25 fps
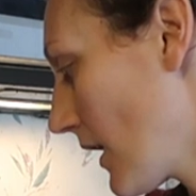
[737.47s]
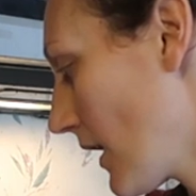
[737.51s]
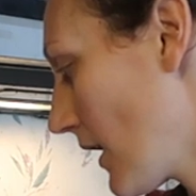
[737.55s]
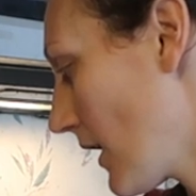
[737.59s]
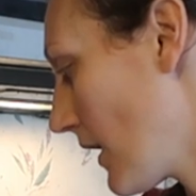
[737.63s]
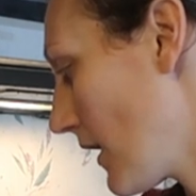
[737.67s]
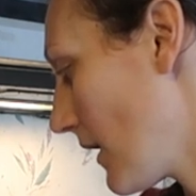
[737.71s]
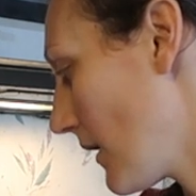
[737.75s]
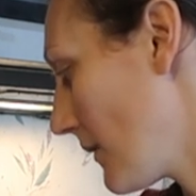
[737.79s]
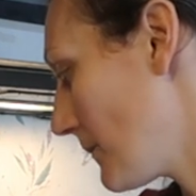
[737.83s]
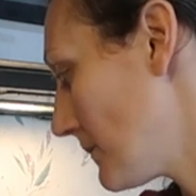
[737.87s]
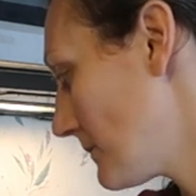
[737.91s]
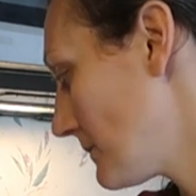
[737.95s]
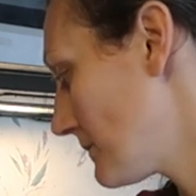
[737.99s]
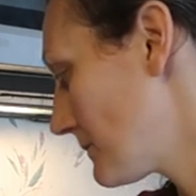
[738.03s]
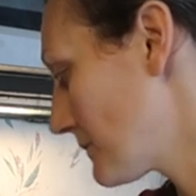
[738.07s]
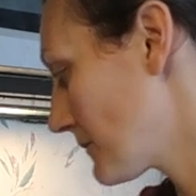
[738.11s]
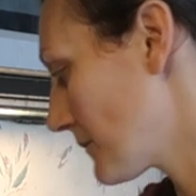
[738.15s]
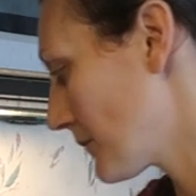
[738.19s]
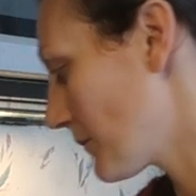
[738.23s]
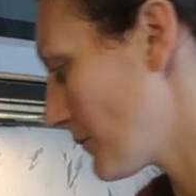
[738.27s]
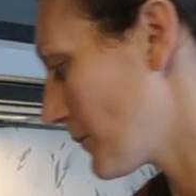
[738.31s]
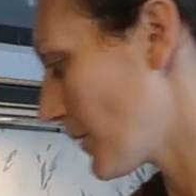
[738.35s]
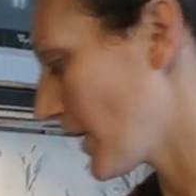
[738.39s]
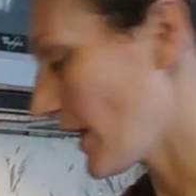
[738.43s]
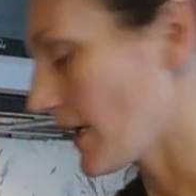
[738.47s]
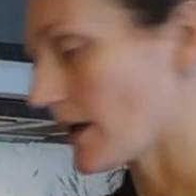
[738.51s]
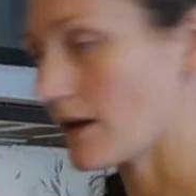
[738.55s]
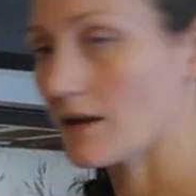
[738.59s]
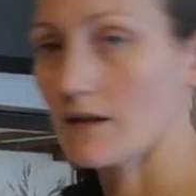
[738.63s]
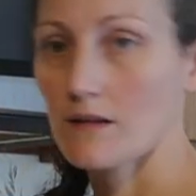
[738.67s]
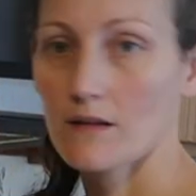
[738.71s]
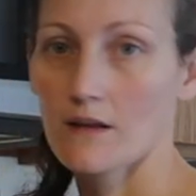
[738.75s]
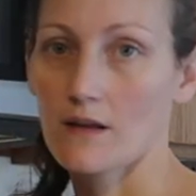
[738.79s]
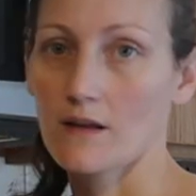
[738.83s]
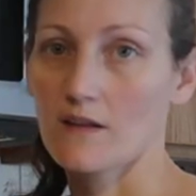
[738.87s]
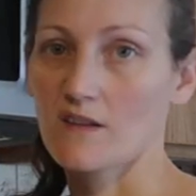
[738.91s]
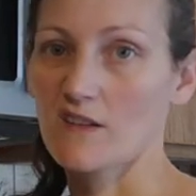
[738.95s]
Um, but
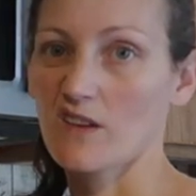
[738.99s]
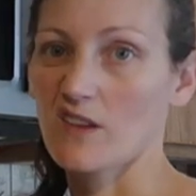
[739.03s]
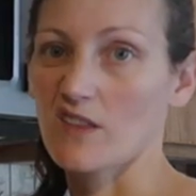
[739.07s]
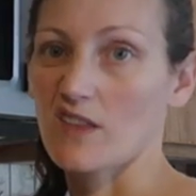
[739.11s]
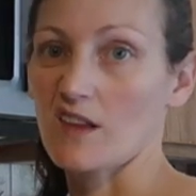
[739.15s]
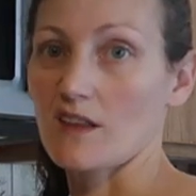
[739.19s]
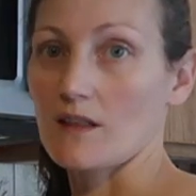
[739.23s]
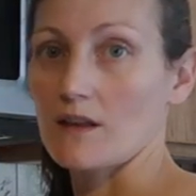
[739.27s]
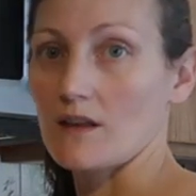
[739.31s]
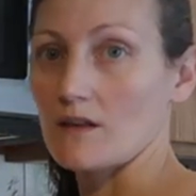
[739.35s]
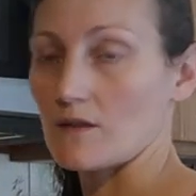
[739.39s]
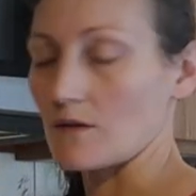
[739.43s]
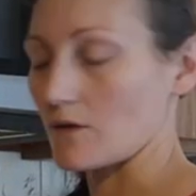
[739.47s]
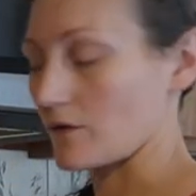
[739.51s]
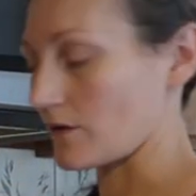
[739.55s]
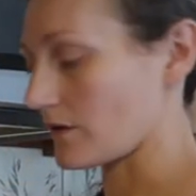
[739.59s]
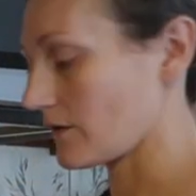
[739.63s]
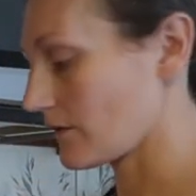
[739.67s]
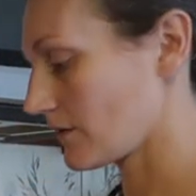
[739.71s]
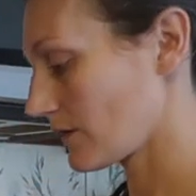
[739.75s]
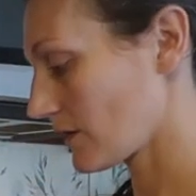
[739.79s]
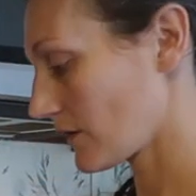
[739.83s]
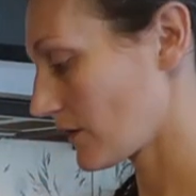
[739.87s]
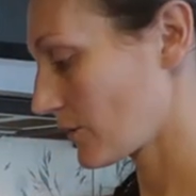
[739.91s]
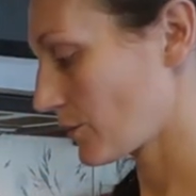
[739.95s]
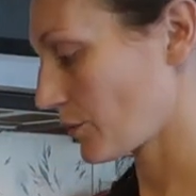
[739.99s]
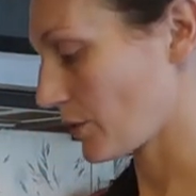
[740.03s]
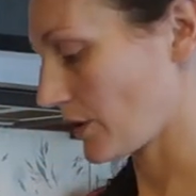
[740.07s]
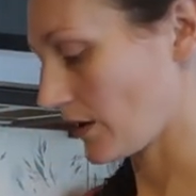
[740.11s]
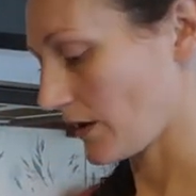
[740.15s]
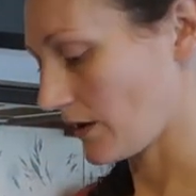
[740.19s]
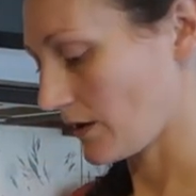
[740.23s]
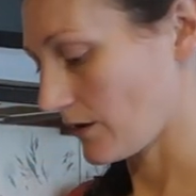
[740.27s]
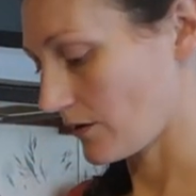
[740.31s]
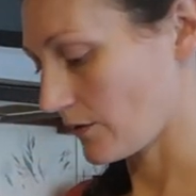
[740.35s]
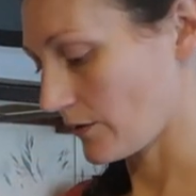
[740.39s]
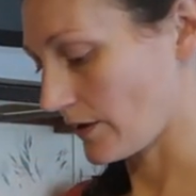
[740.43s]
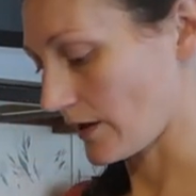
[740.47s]
it's a good thing these are
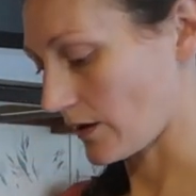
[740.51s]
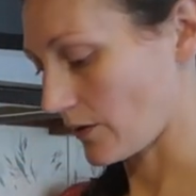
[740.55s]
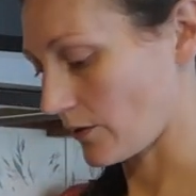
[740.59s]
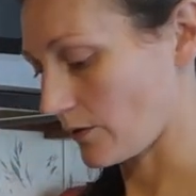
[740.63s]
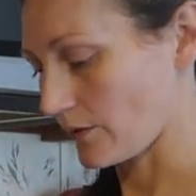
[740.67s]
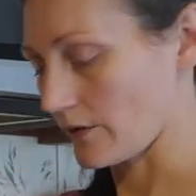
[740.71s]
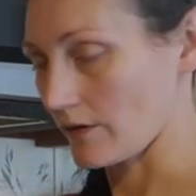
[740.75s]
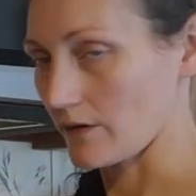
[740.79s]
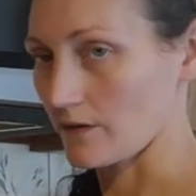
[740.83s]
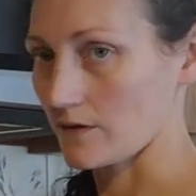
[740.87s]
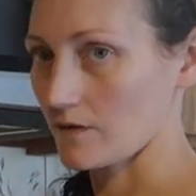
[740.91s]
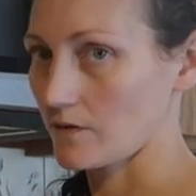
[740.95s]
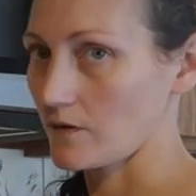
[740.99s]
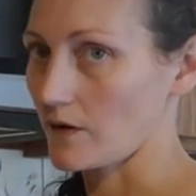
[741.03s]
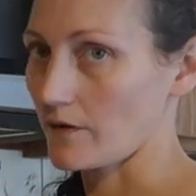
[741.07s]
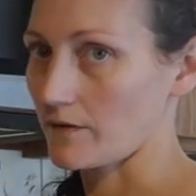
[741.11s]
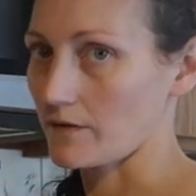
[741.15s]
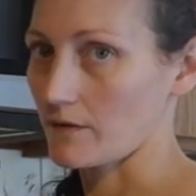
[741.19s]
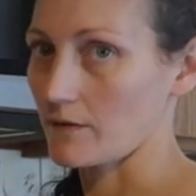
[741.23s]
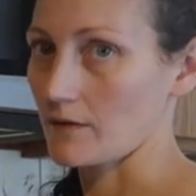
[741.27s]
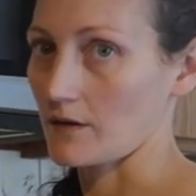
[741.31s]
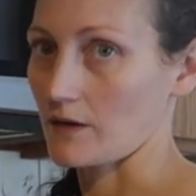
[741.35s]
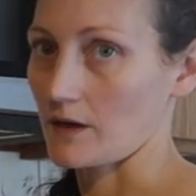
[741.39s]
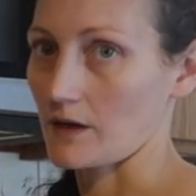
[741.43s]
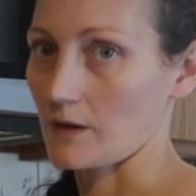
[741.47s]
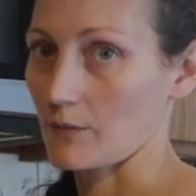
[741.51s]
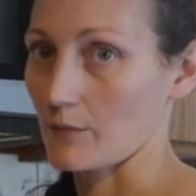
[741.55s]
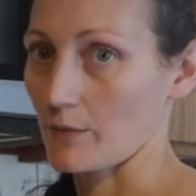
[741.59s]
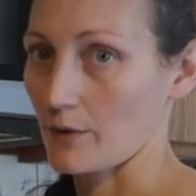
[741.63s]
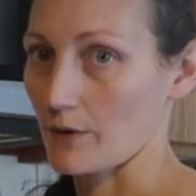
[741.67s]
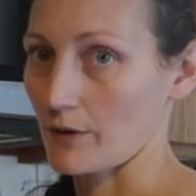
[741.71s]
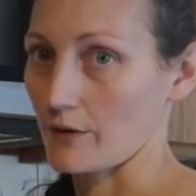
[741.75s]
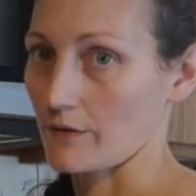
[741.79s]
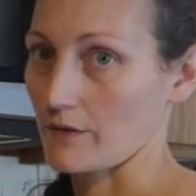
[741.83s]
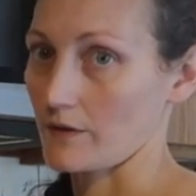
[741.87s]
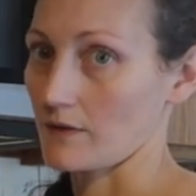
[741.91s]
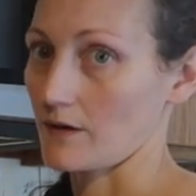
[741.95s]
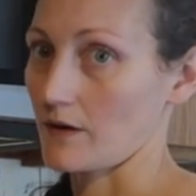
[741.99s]
pretty quick oils. If you have something like
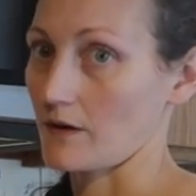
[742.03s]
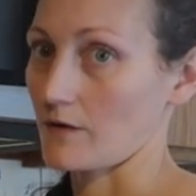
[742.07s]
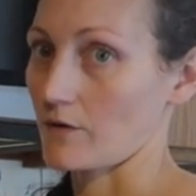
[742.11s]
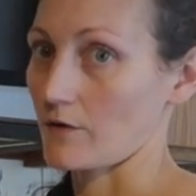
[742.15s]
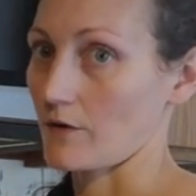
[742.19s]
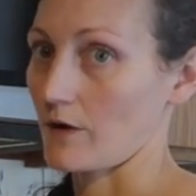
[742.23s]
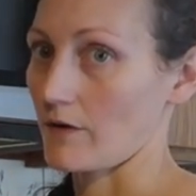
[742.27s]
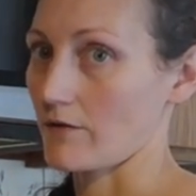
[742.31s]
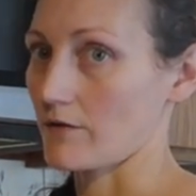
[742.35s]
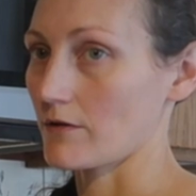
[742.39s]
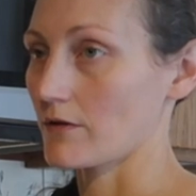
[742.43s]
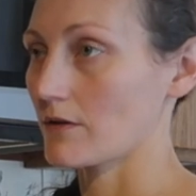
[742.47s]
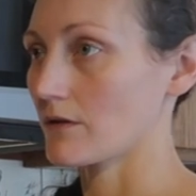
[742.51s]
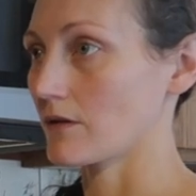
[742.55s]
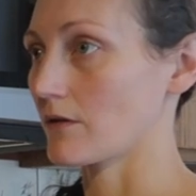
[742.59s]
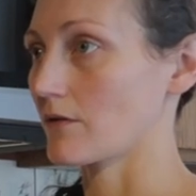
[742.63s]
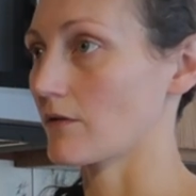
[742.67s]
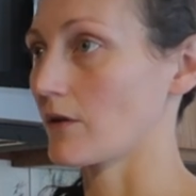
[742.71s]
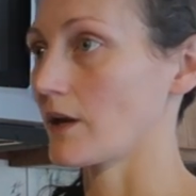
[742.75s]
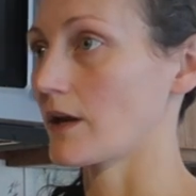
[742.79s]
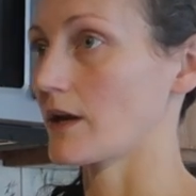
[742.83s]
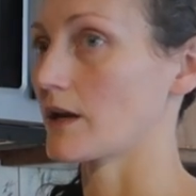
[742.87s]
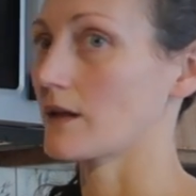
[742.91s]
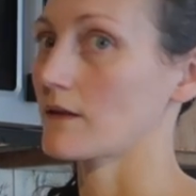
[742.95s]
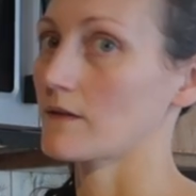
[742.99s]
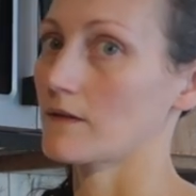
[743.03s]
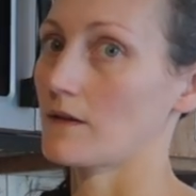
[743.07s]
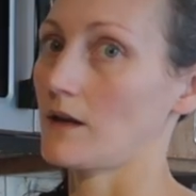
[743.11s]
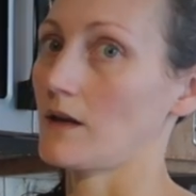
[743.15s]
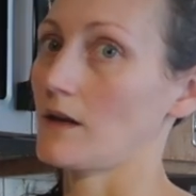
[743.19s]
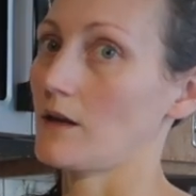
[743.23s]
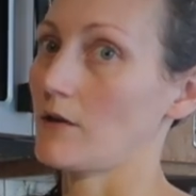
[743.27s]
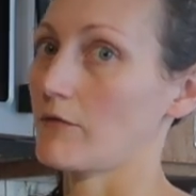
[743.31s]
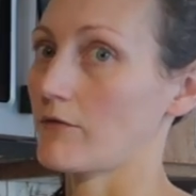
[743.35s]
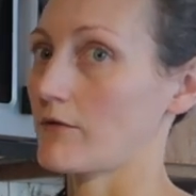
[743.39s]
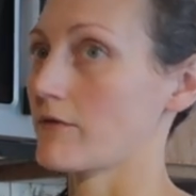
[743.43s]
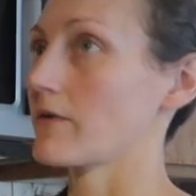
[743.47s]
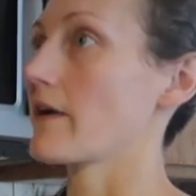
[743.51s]
myrrh that takes forever, to, you're like
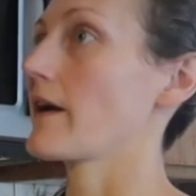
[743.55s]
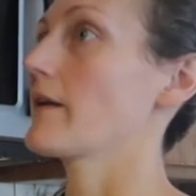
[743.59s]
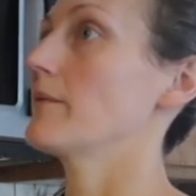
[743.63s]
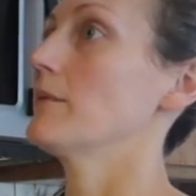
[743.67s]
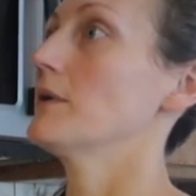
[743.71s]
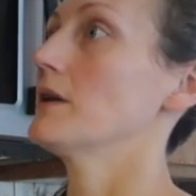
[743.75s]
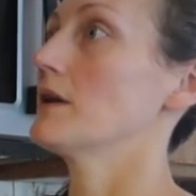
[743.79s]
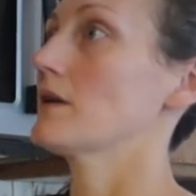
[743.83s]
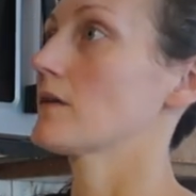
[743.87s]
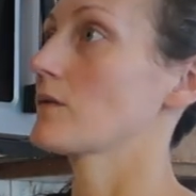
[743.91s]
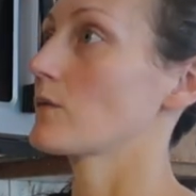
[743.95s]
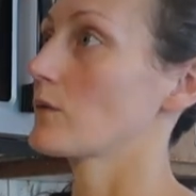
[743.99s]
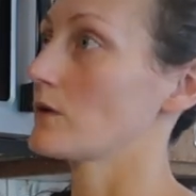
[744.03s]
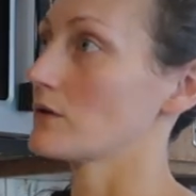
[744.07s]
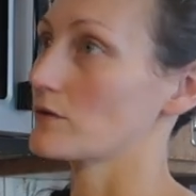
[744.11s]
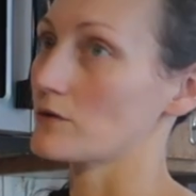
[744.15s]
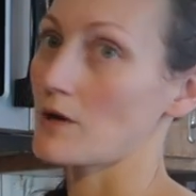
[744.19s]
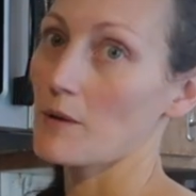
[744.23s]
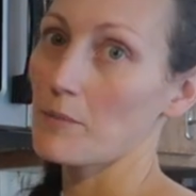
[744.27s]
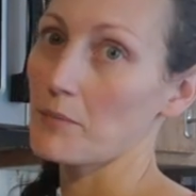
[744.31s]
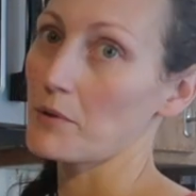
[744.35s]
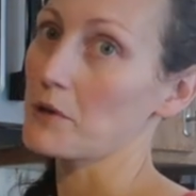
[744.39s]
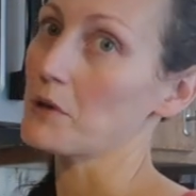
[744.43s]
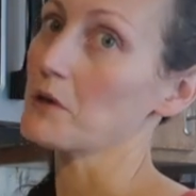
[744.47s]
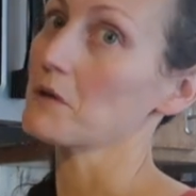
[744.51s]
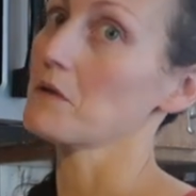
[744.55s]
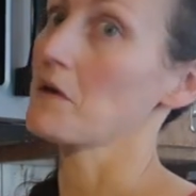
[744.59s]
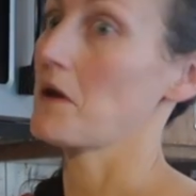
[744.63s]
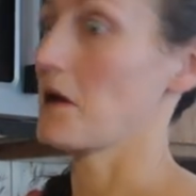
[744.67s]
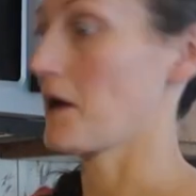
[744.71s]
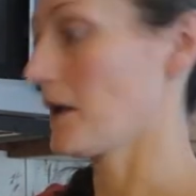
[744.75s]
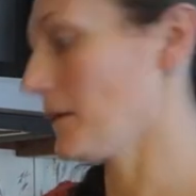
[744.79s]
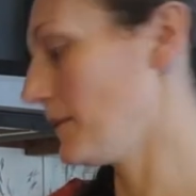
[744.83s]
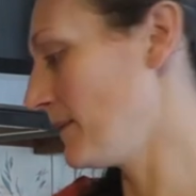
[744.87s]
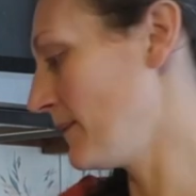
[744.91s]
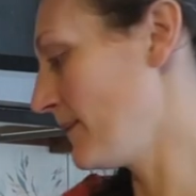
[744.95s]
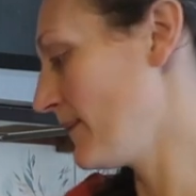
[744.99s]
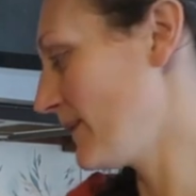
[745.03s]
standing here for five minutes, one drop at a
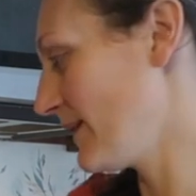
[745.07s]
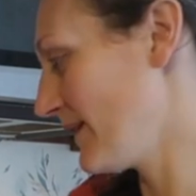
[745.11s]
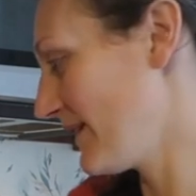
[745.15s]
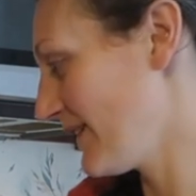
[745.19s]
time.